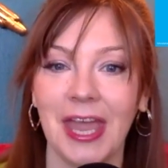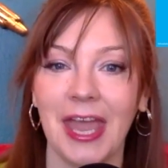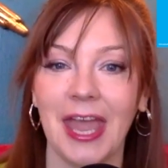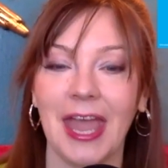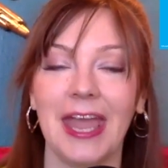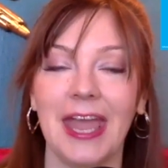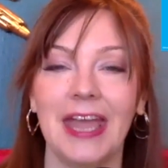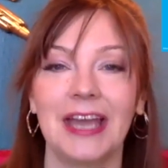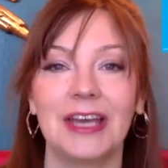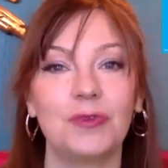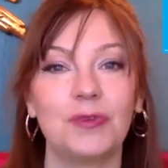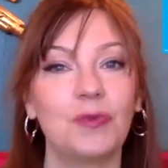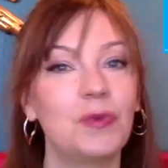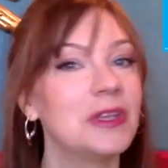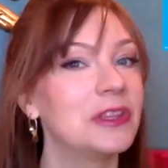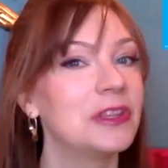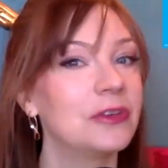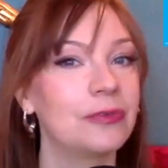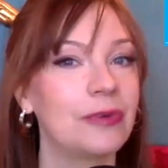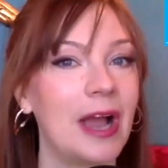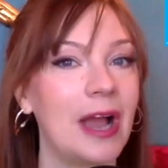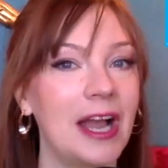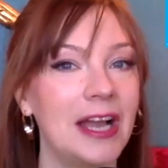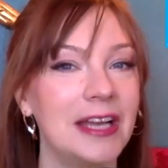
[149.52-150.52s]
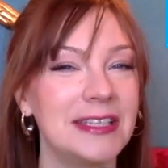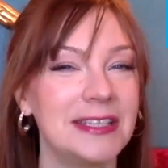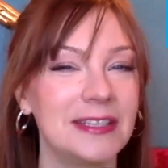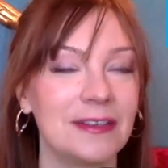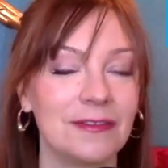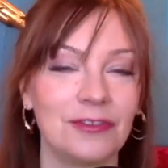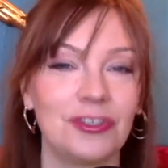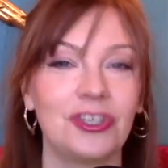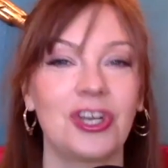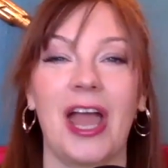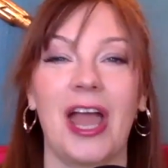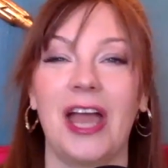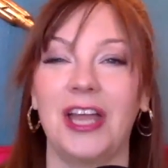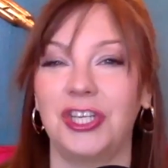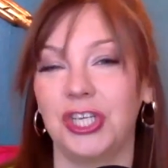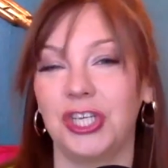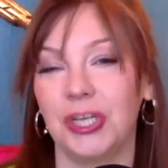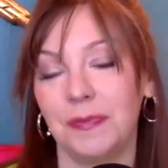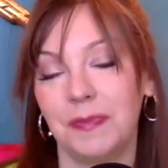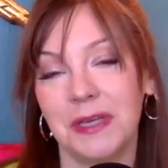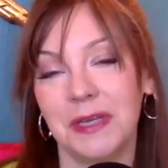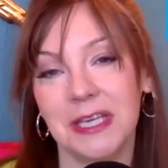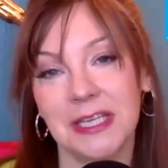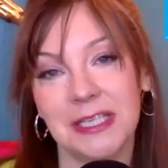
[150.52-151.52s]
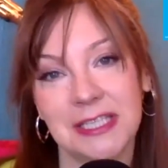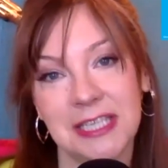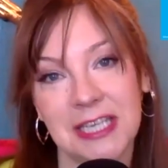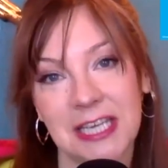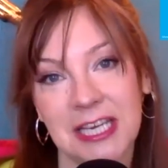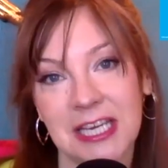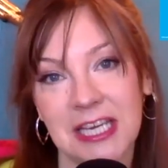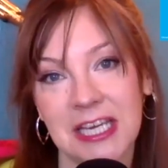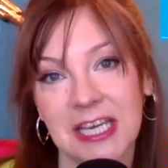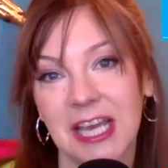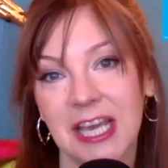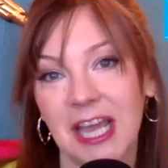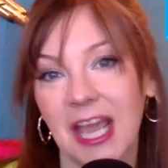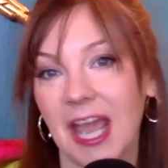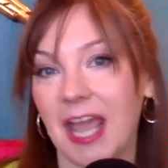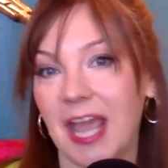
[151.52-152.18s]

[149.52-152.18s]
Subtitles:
And with the rise of ChatGPT